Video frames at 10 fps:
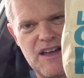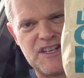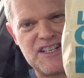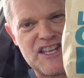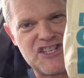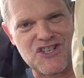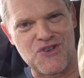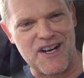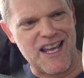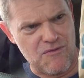I think they're just
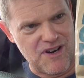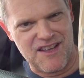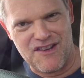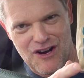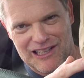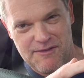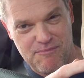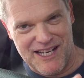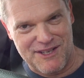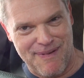trying to get rid of their
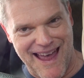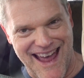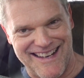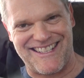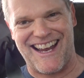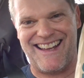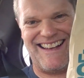Olympics bags.